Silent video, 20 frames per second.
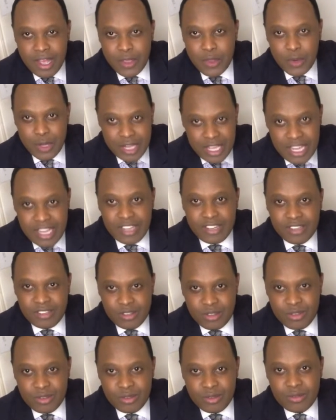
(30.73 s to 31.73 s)
you need
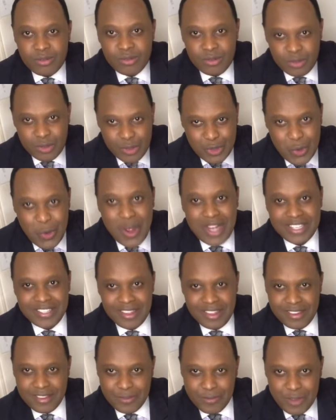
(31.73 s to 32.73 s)
to
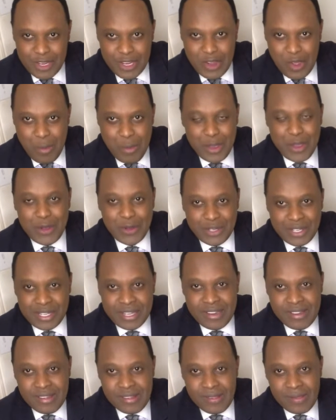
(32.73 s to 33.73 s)
watch this video
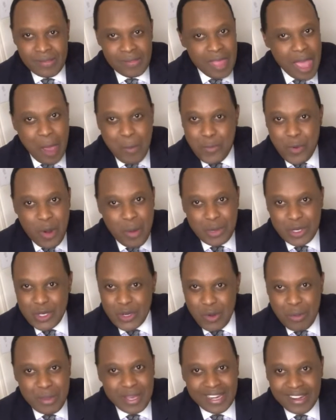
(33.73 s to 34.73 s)
because I promise
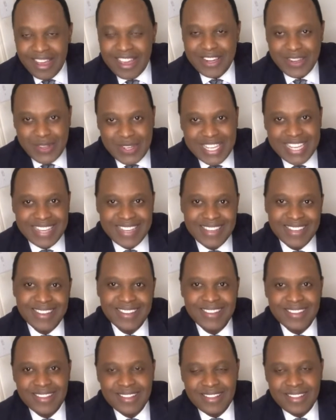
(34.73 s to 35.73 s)
you'll be glad you did.
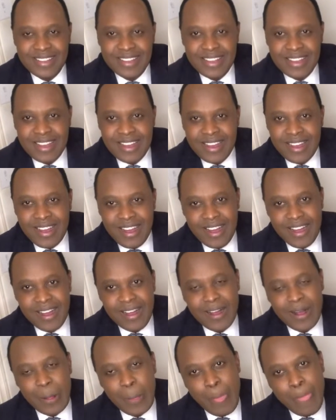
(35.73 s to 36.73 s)

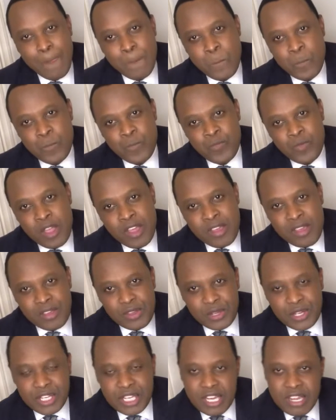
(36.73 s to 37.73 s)

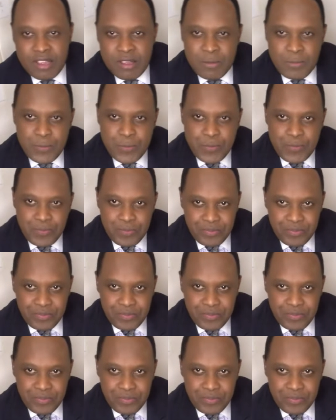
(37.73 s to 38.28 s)
You see,